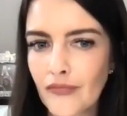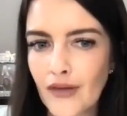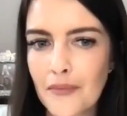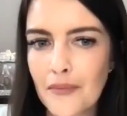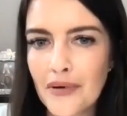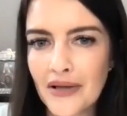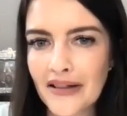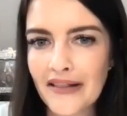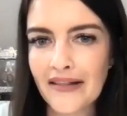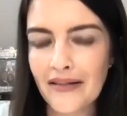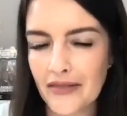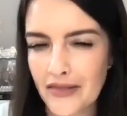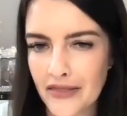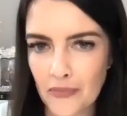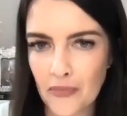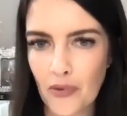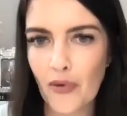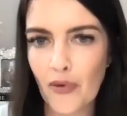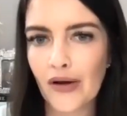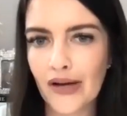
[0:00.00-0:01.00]
But the
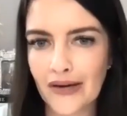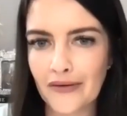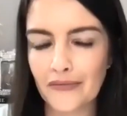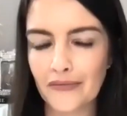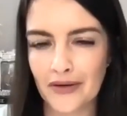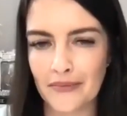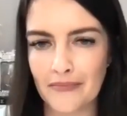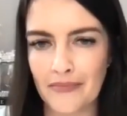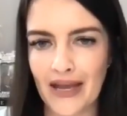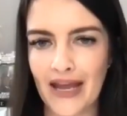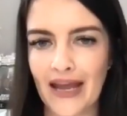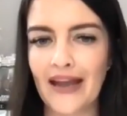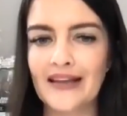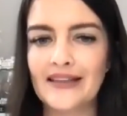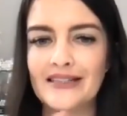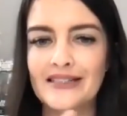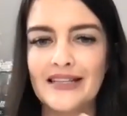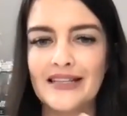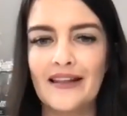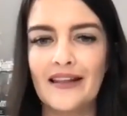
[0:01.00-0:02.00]
point
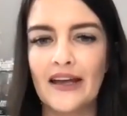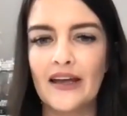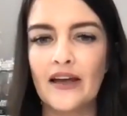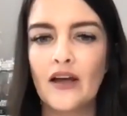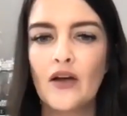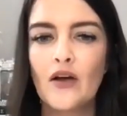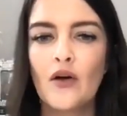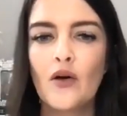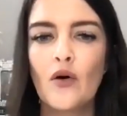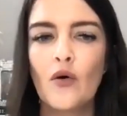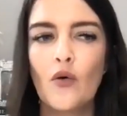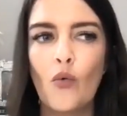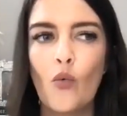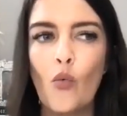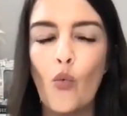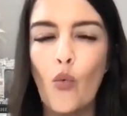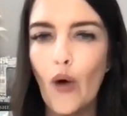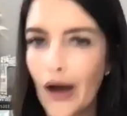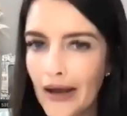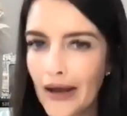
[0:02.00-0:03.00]
remains that like
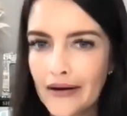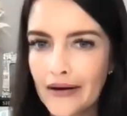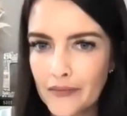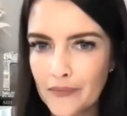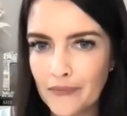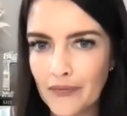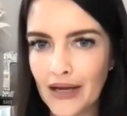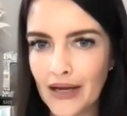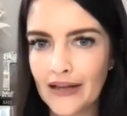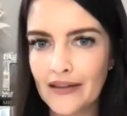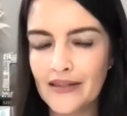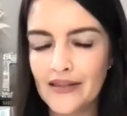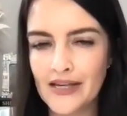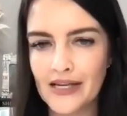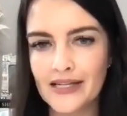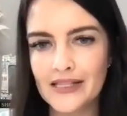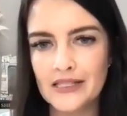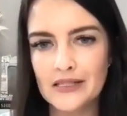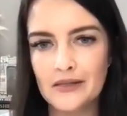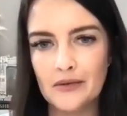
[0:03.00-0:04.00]
what made
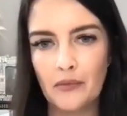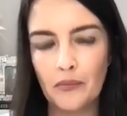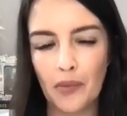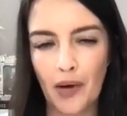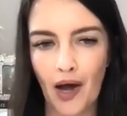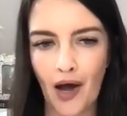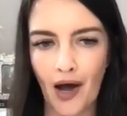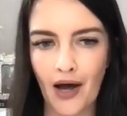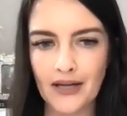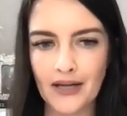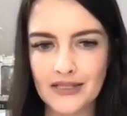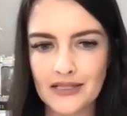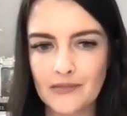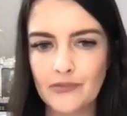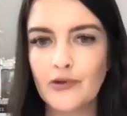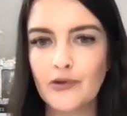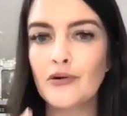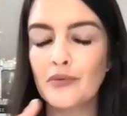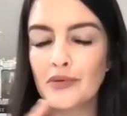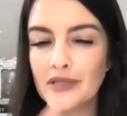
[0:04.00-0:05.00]
this
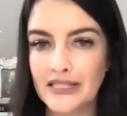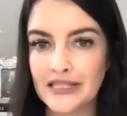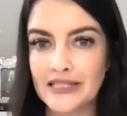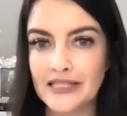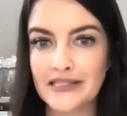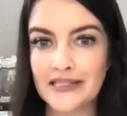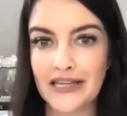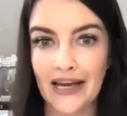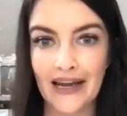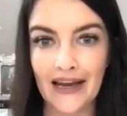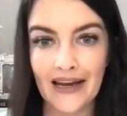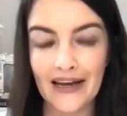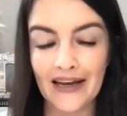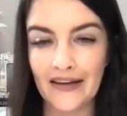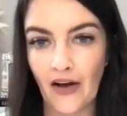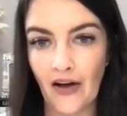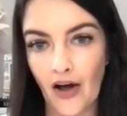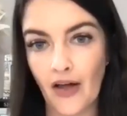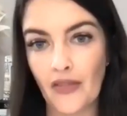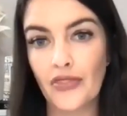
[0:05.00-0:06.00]
possible was
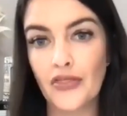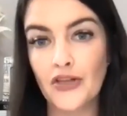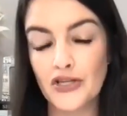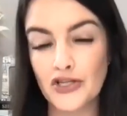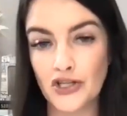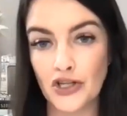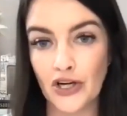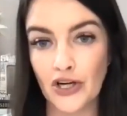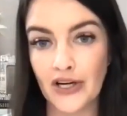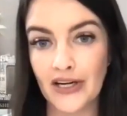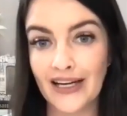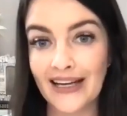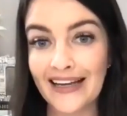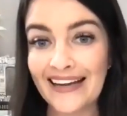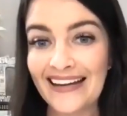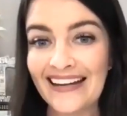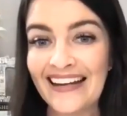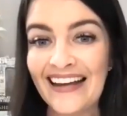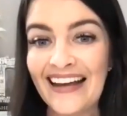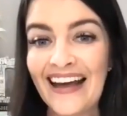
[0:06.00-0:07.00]
staying on the
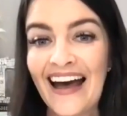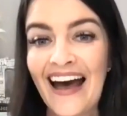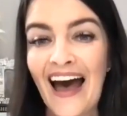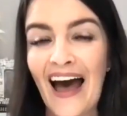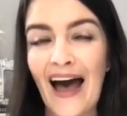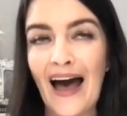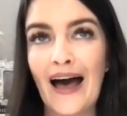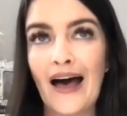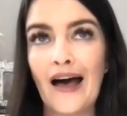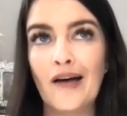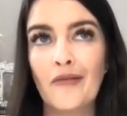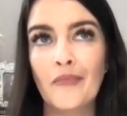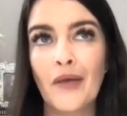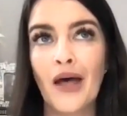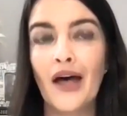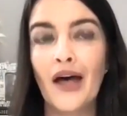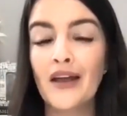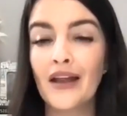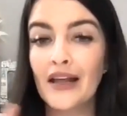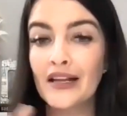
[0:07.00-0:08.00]
journey.
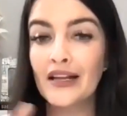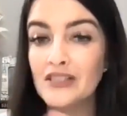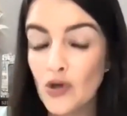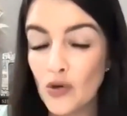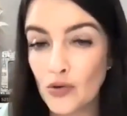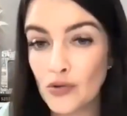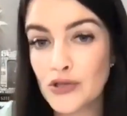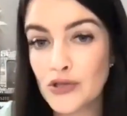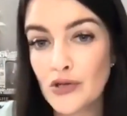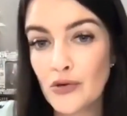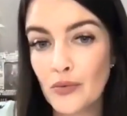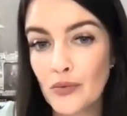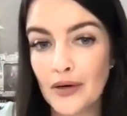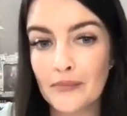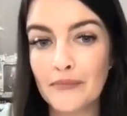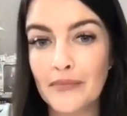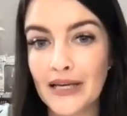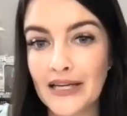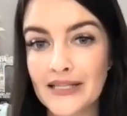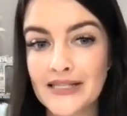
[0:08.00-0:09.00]
And it's also what
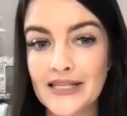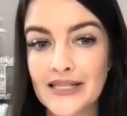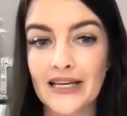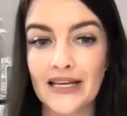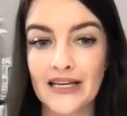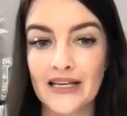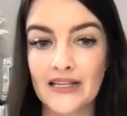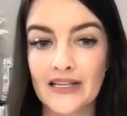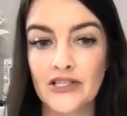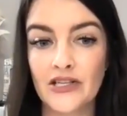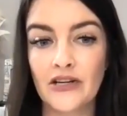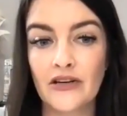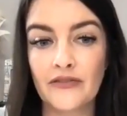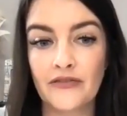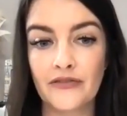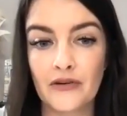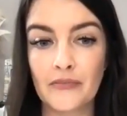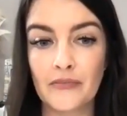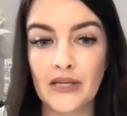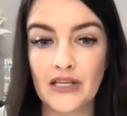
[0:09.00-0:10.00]
makes it easier
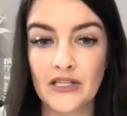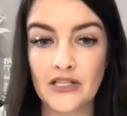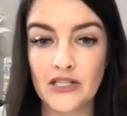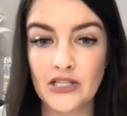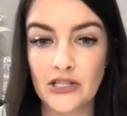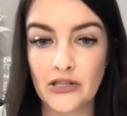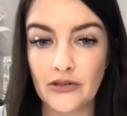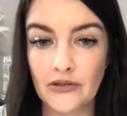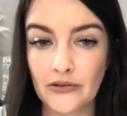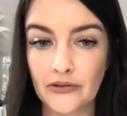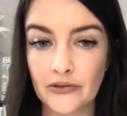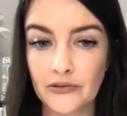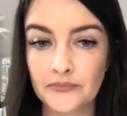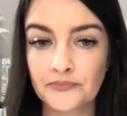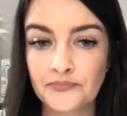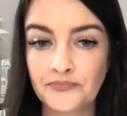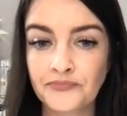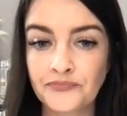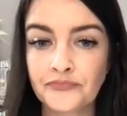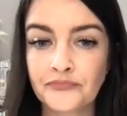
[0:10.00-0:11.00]
for me
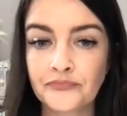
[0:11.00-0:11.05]
to,